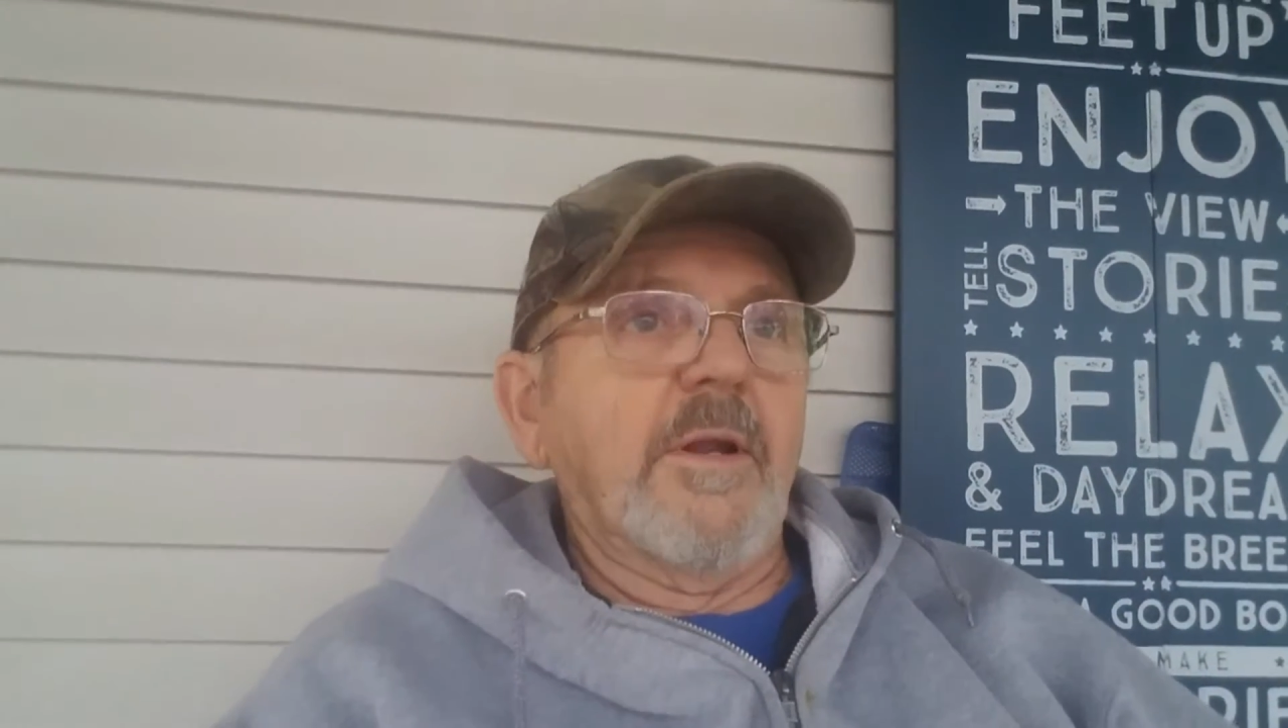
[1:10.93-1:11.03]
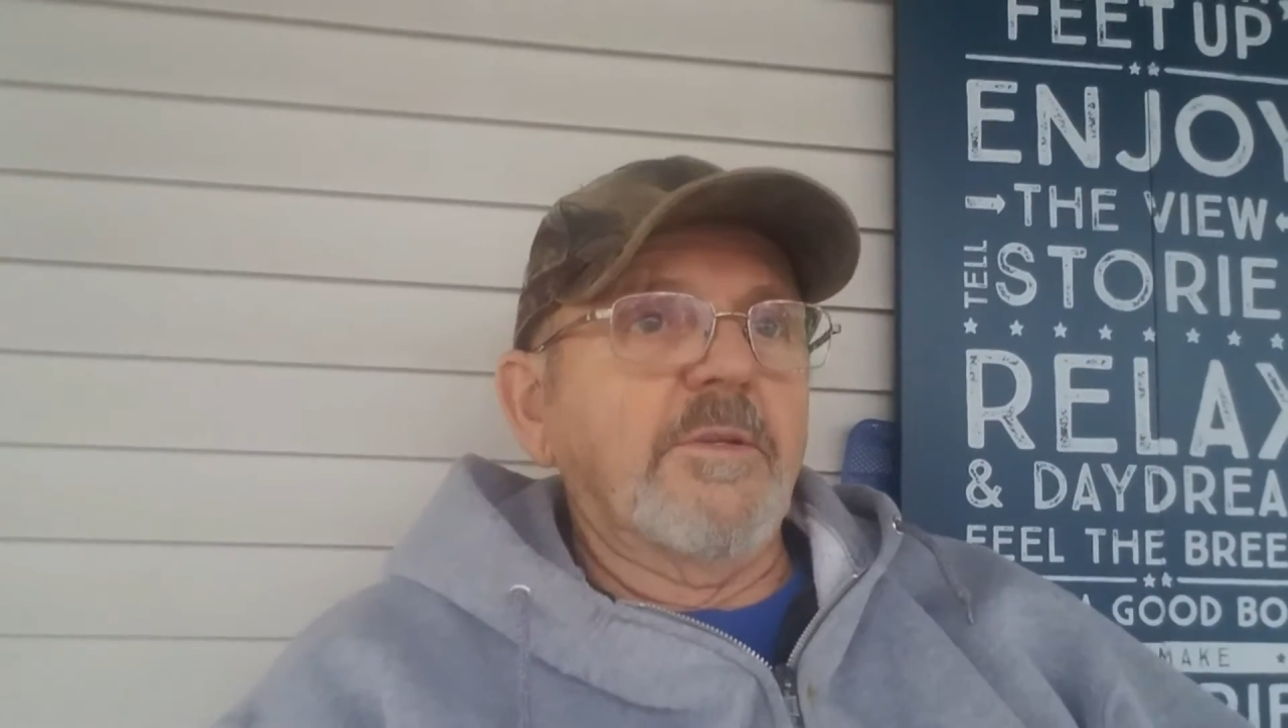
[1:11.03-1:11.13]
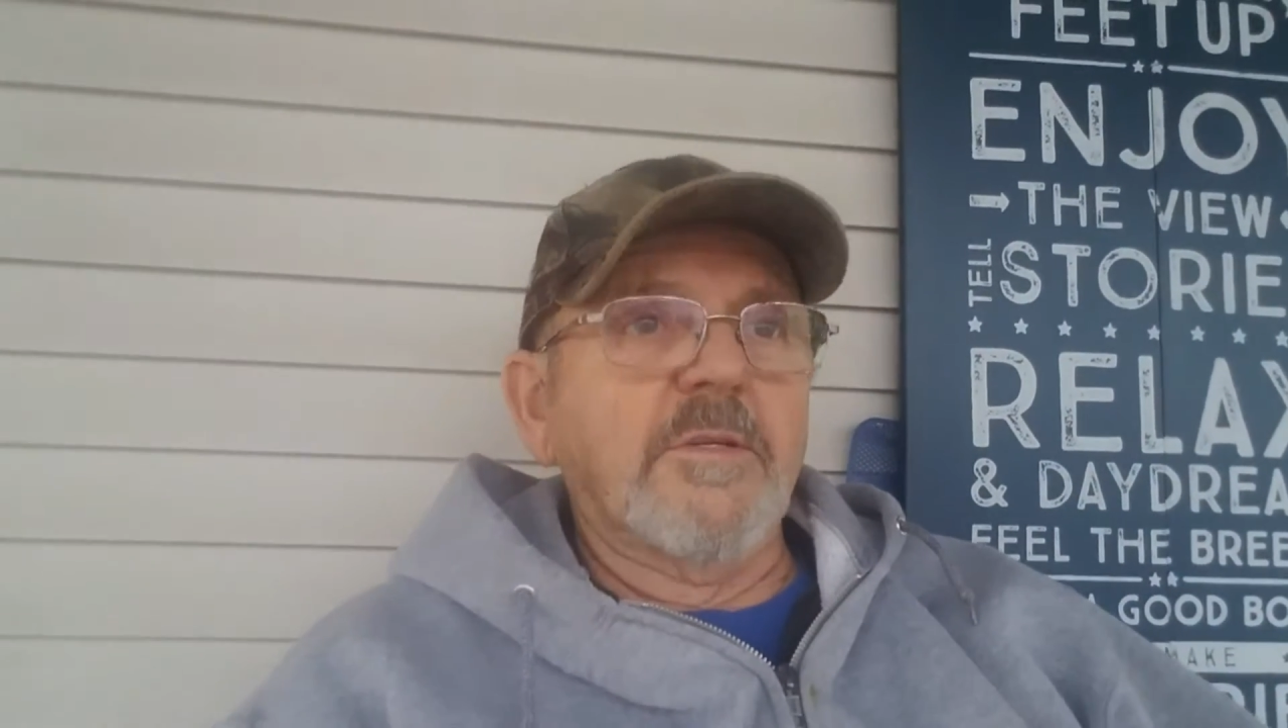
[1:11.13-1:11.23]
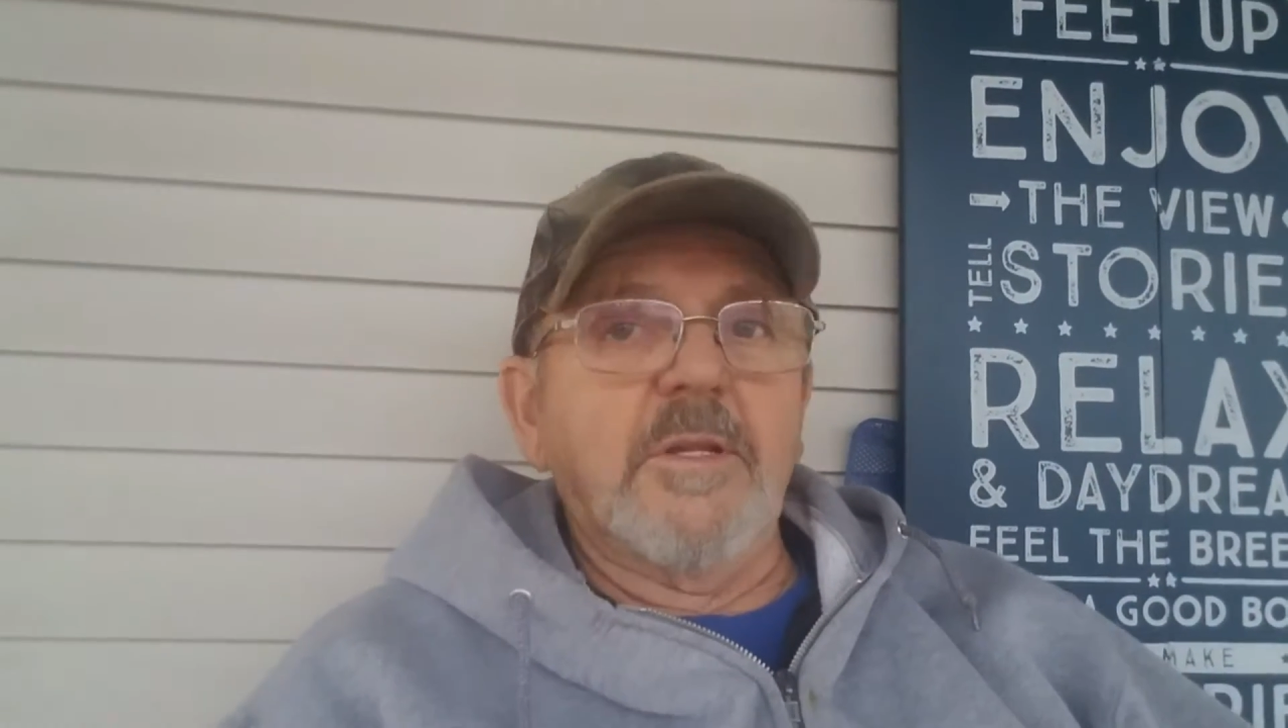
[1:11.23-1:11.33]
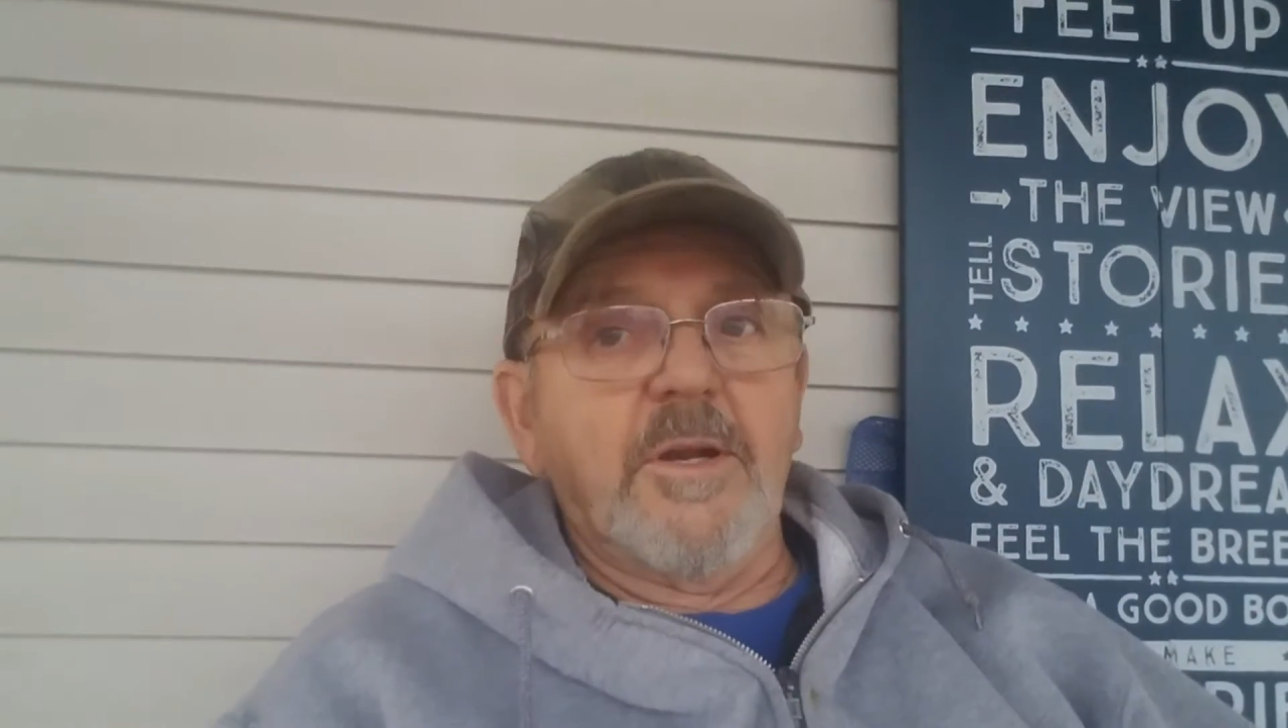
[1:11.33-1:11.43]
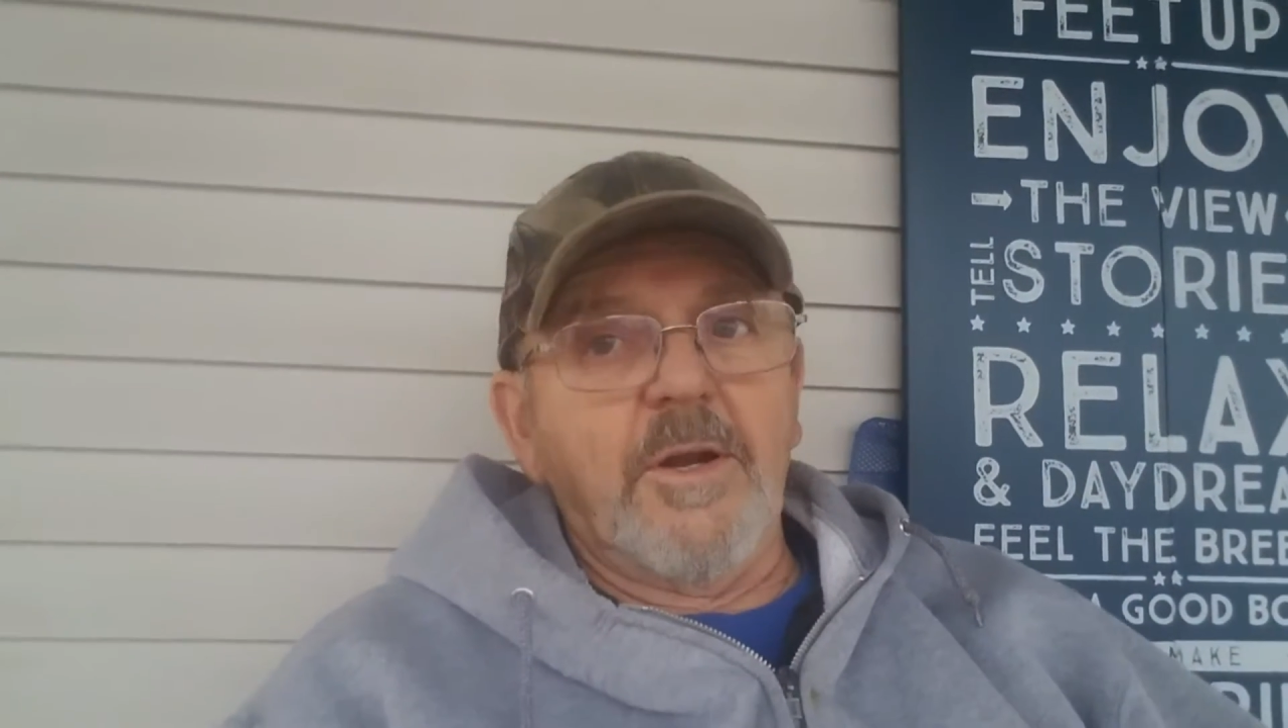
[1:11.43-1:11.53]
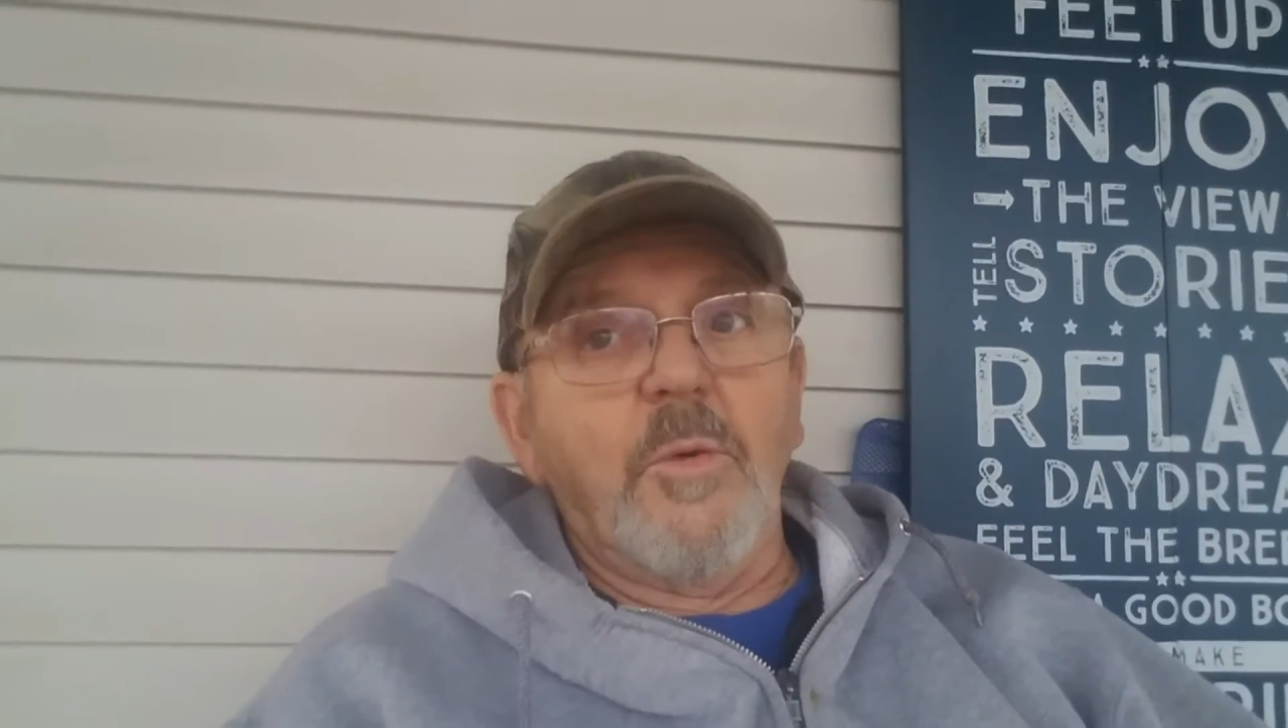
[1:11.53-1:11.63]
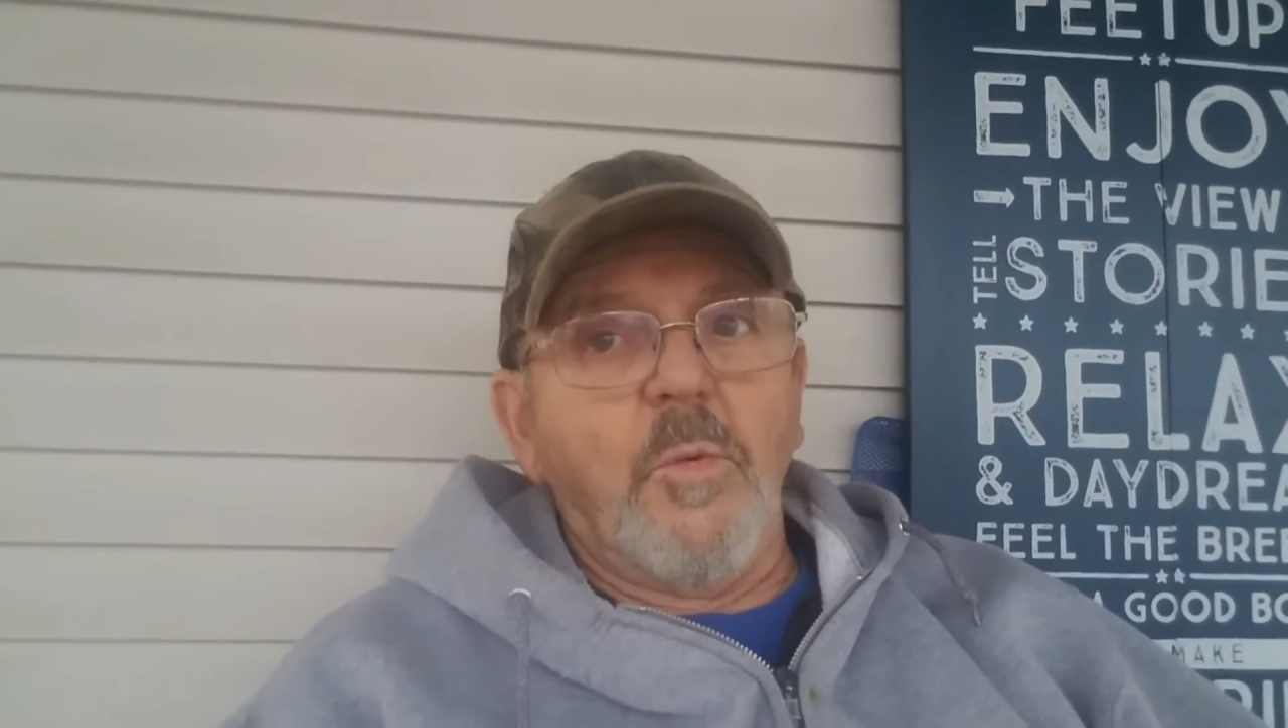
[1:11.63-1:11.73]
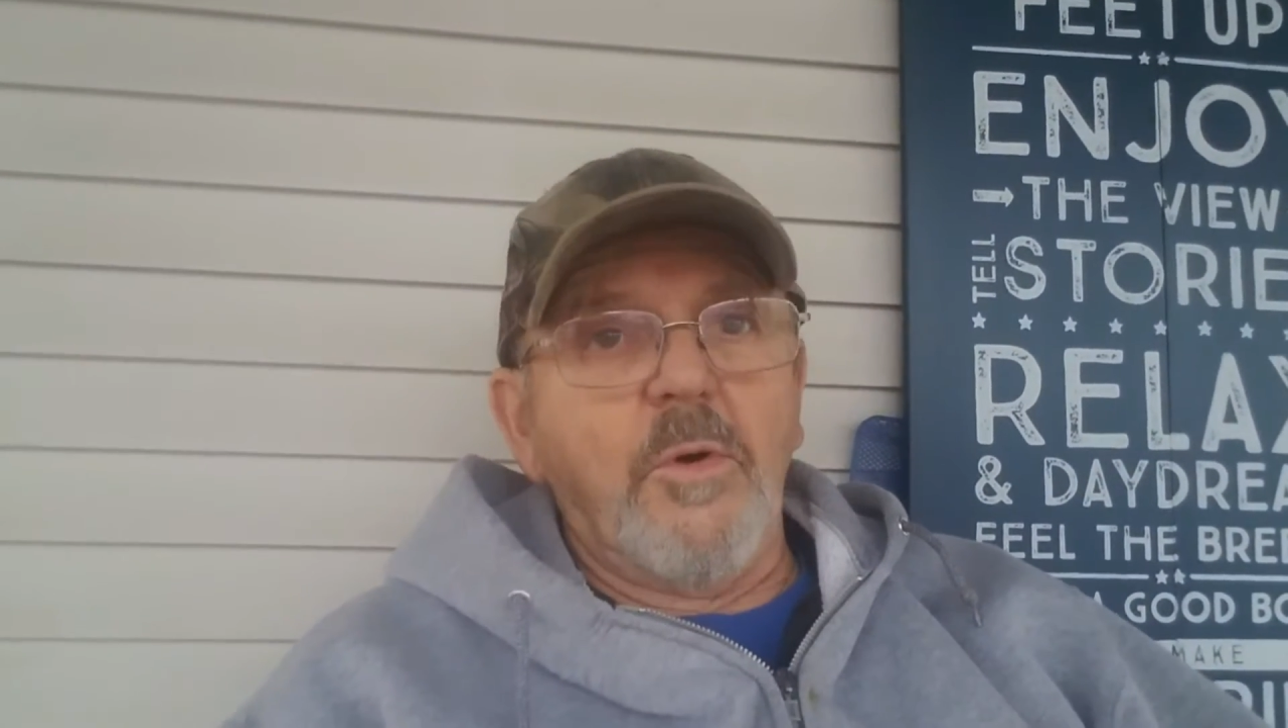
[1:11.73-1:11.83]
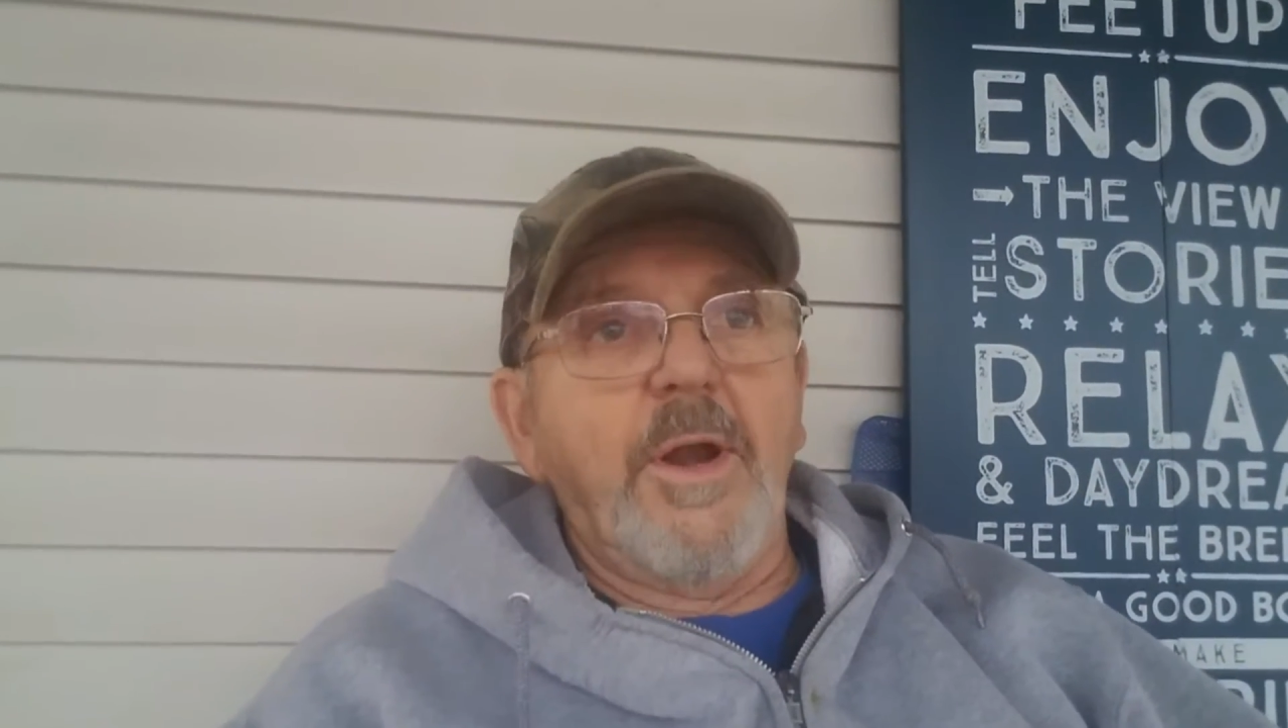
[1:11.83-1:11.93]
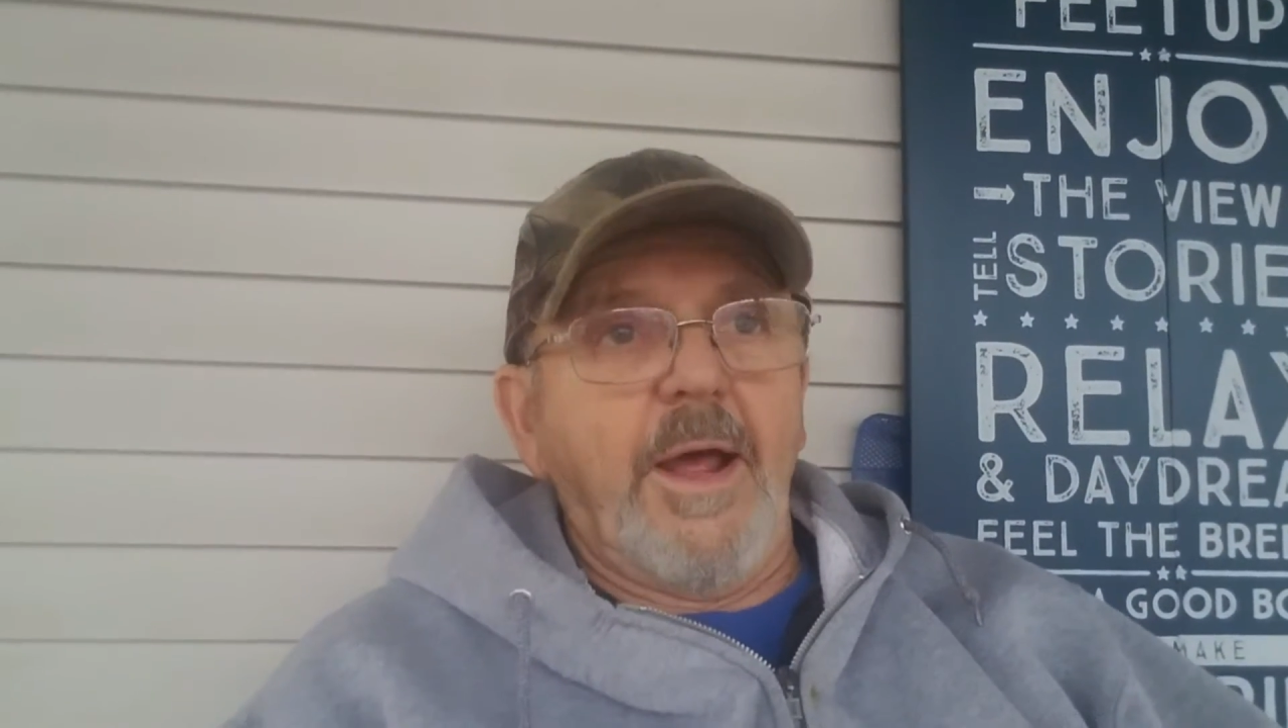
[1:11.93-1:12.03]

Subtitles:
I just literally wore it